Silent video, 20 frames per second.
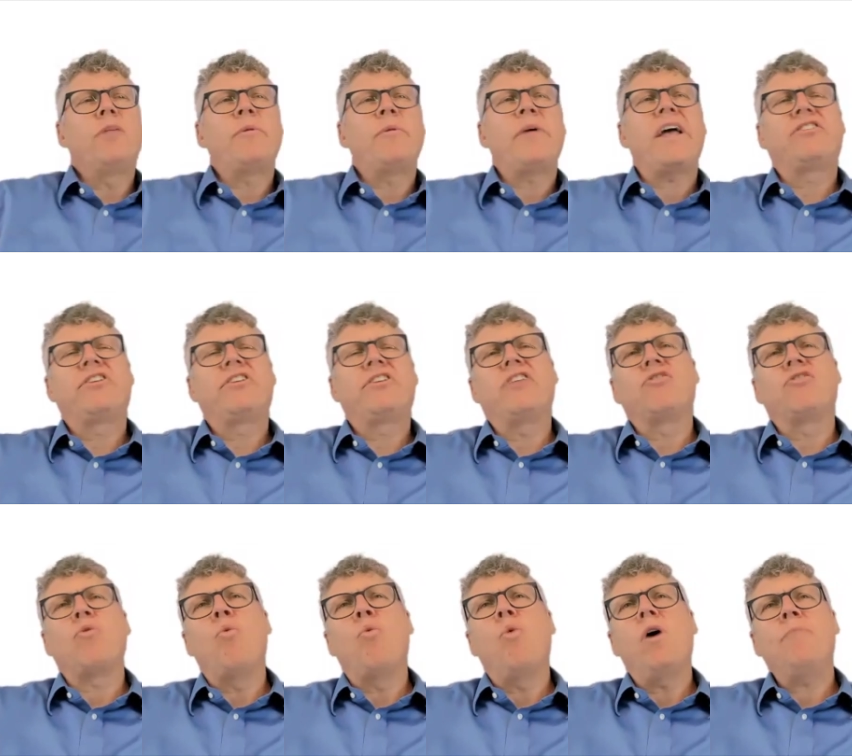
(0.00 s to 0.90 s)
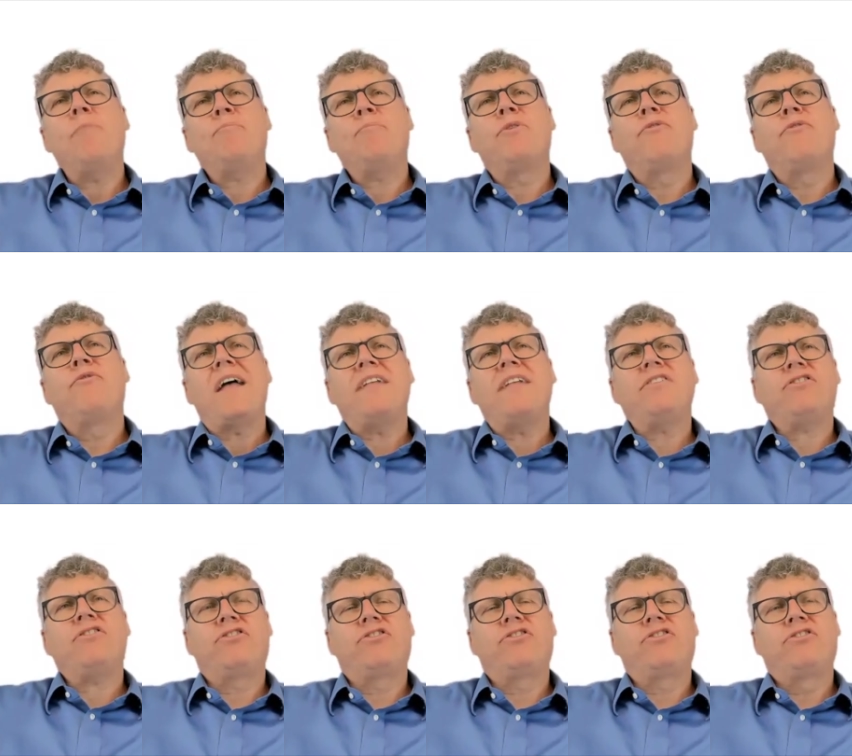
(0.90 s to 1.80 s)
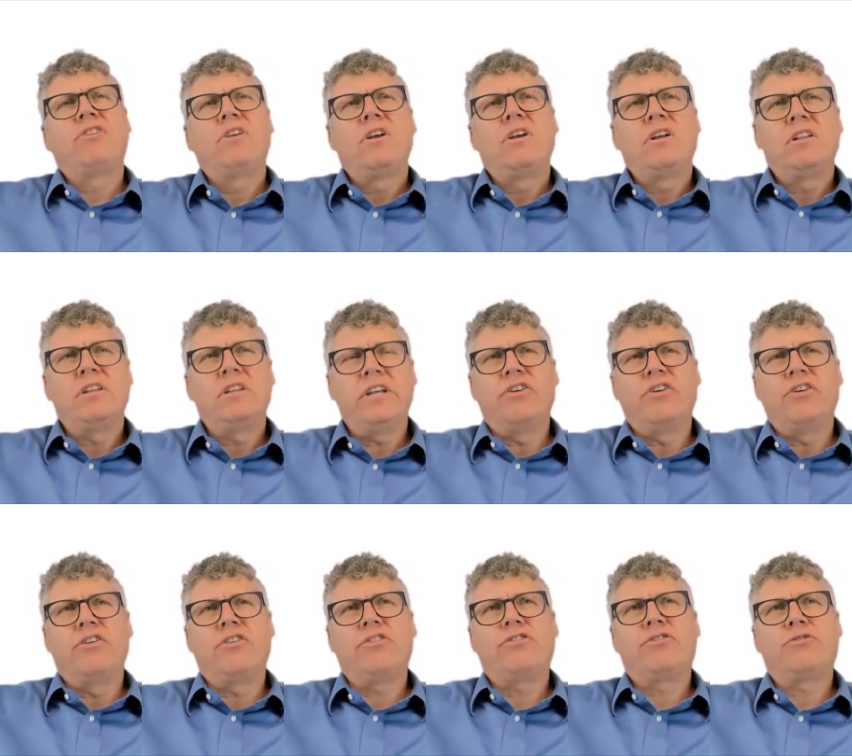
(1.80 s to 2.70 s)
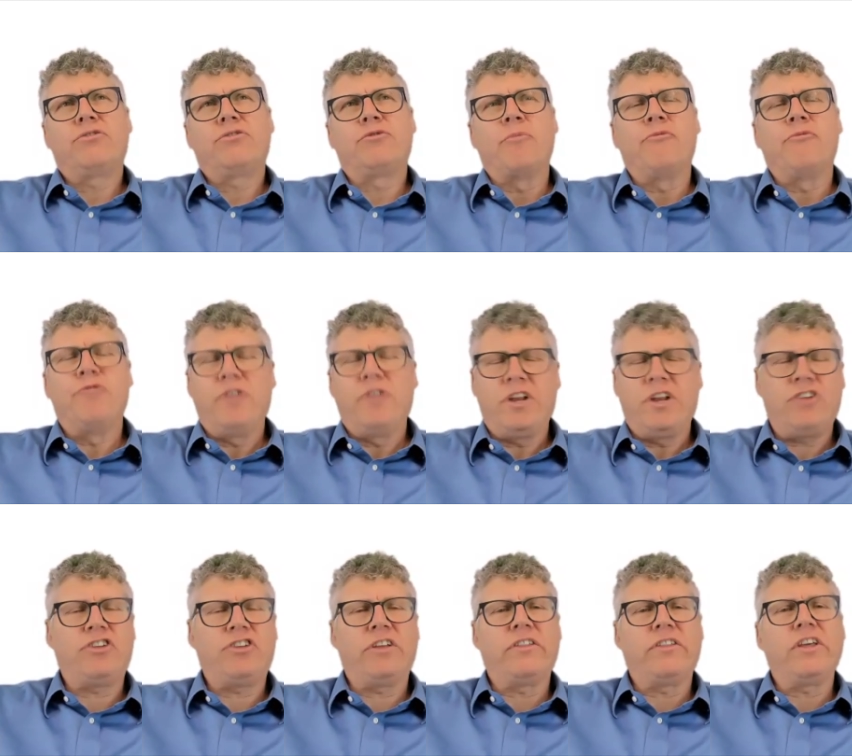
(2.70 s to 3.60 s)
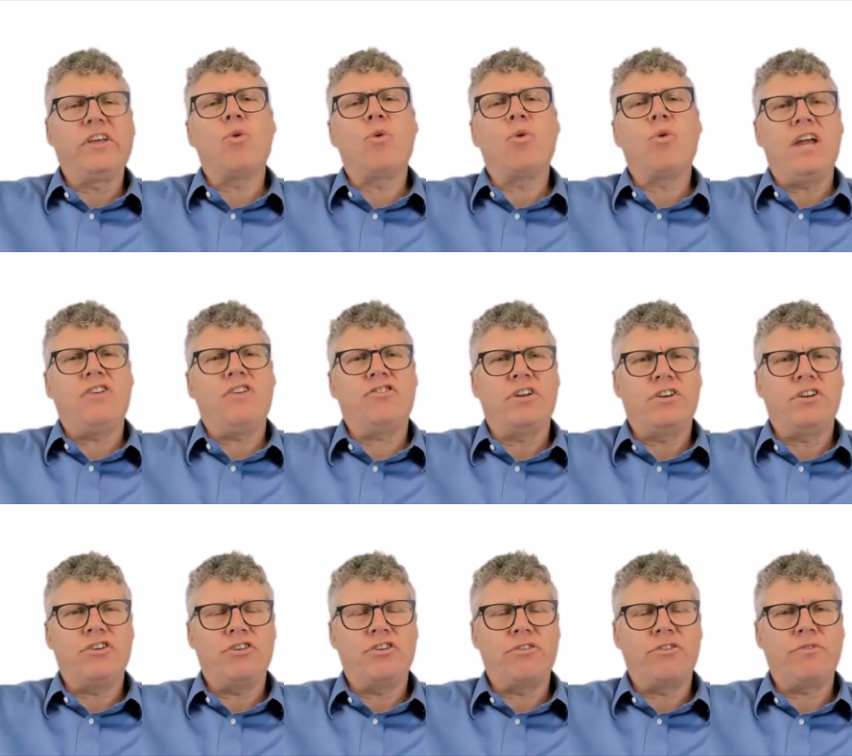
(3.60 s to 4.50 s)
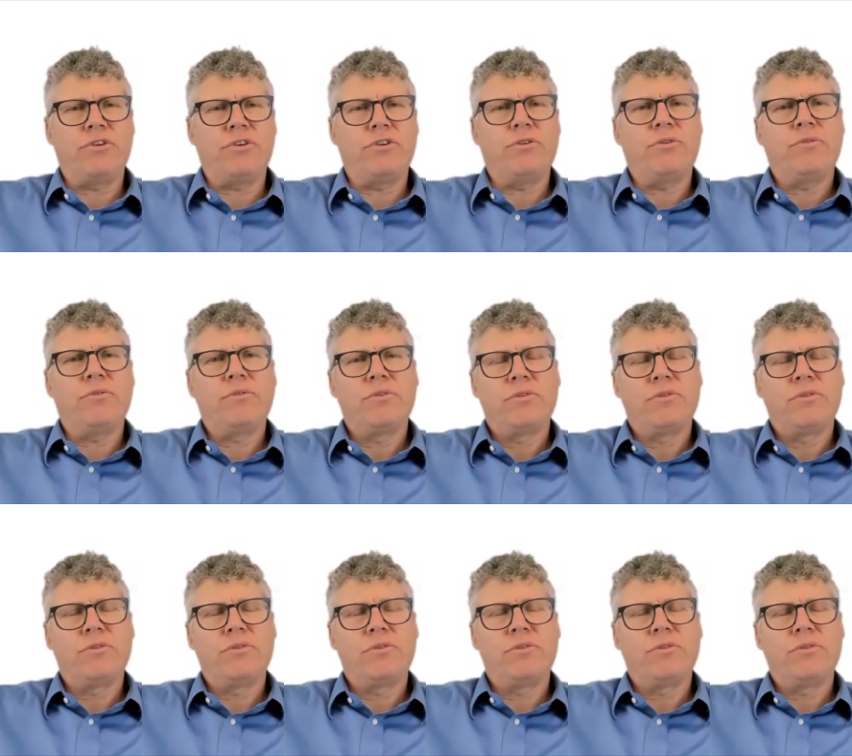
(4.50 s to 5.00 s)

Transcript: Philip, let me ask you this: what prevents leaders from finishing the equation in your view?